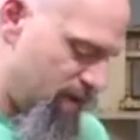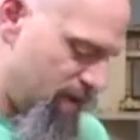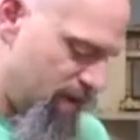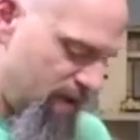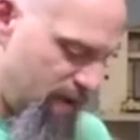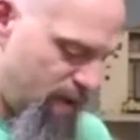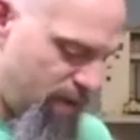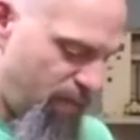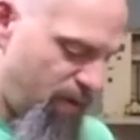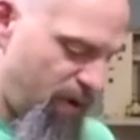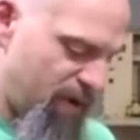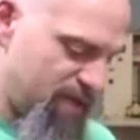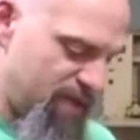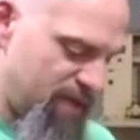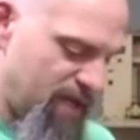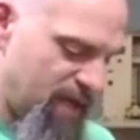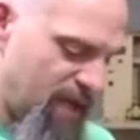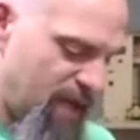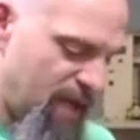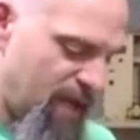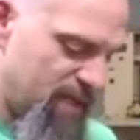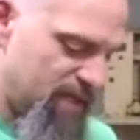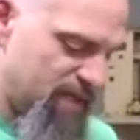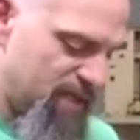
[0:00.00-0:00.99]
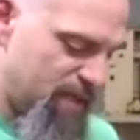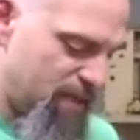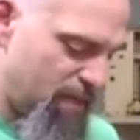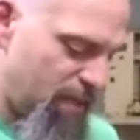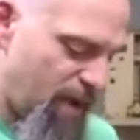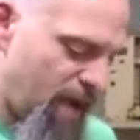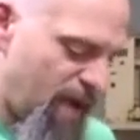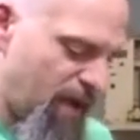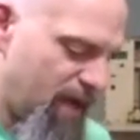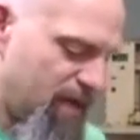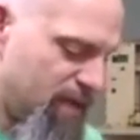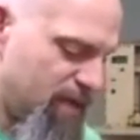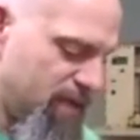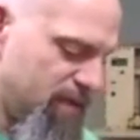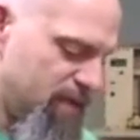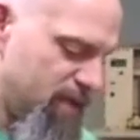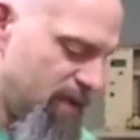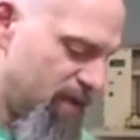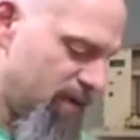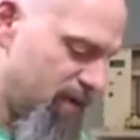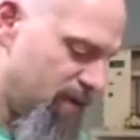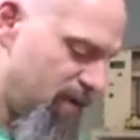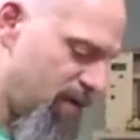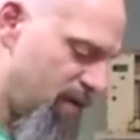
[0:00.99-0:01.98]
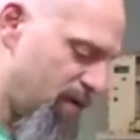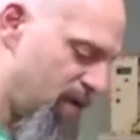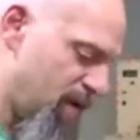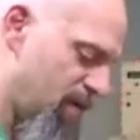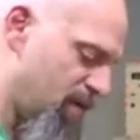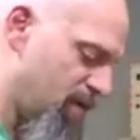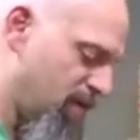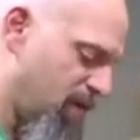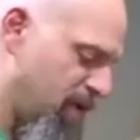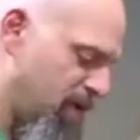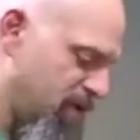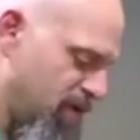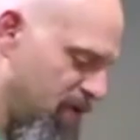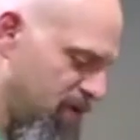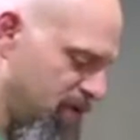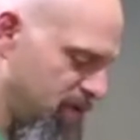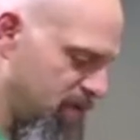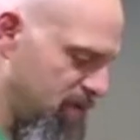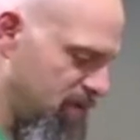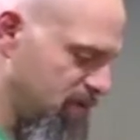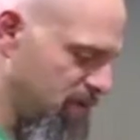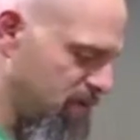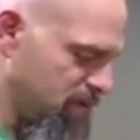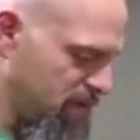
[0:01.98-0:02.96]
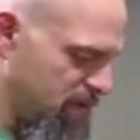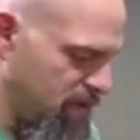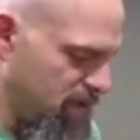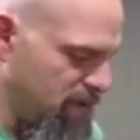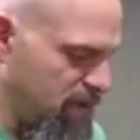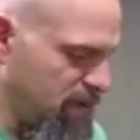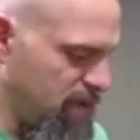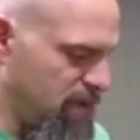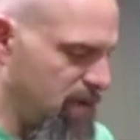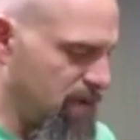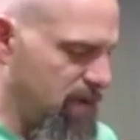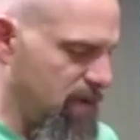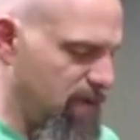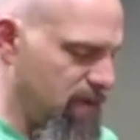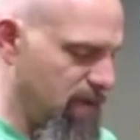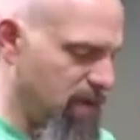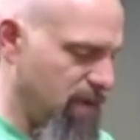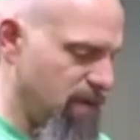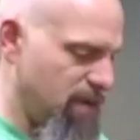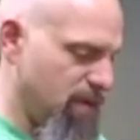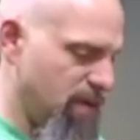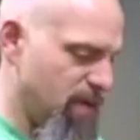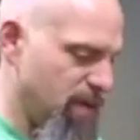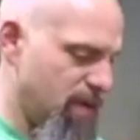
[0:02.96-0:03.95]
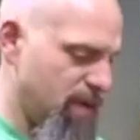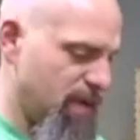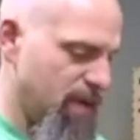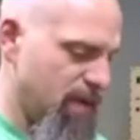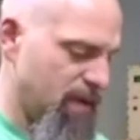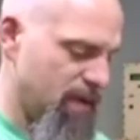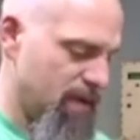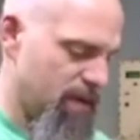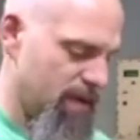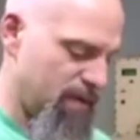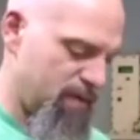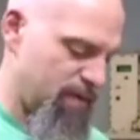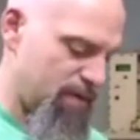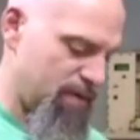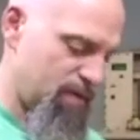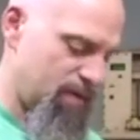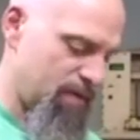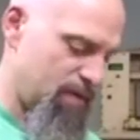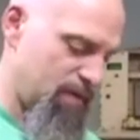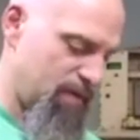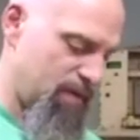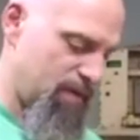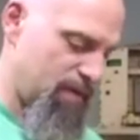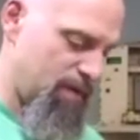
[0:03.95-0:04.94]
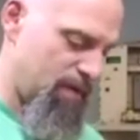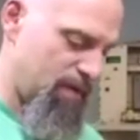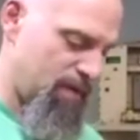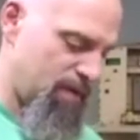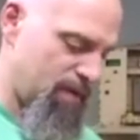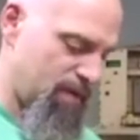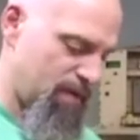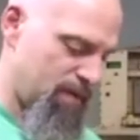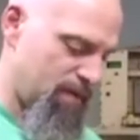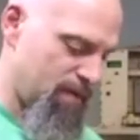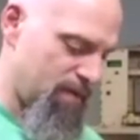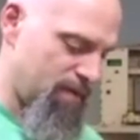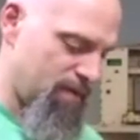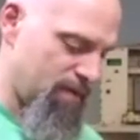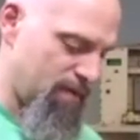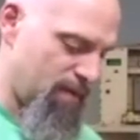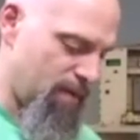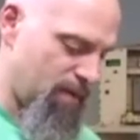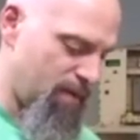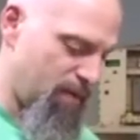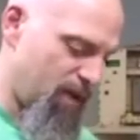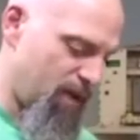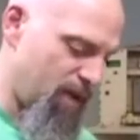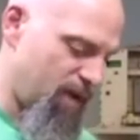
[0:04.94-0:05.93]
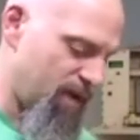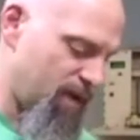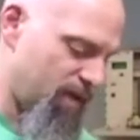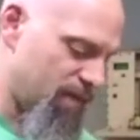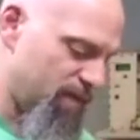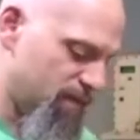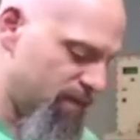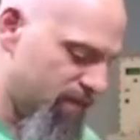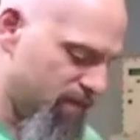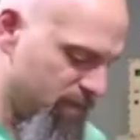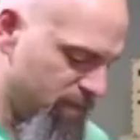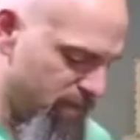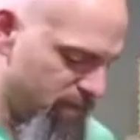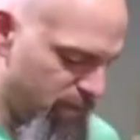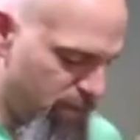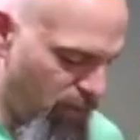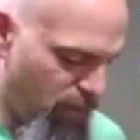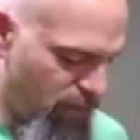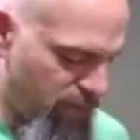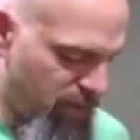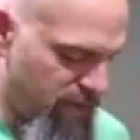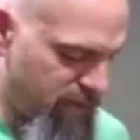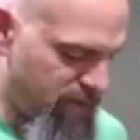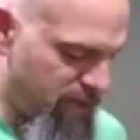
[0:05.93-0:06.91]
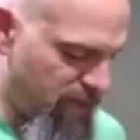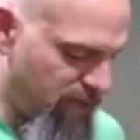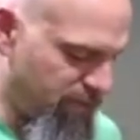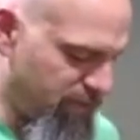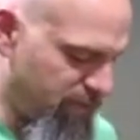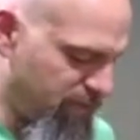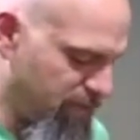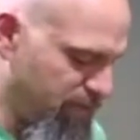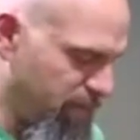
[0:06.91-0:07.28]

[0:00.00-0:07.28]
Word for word: it pressing against the back of the cylinder, it reaches the umbrella pole itself.